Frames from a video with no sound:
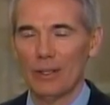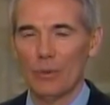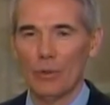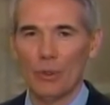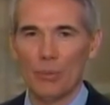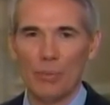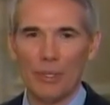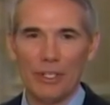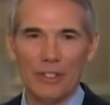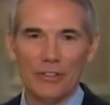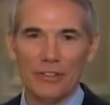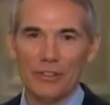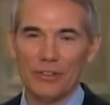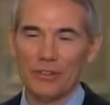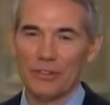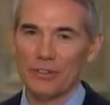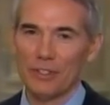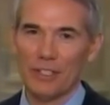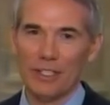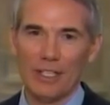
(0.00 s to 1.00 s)
let me ask you,
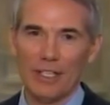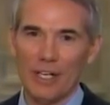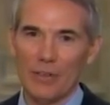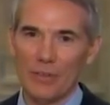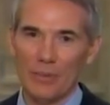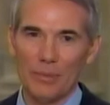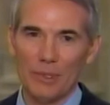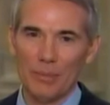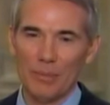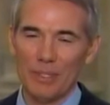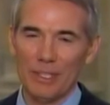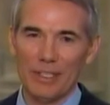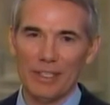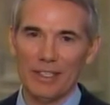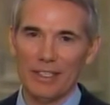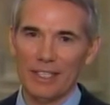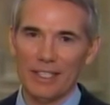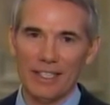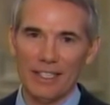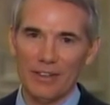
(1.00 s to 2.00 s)
you have been on
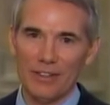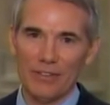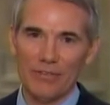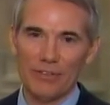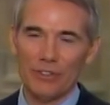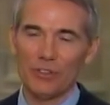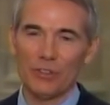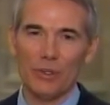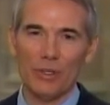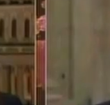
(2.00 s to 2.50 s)
the other side of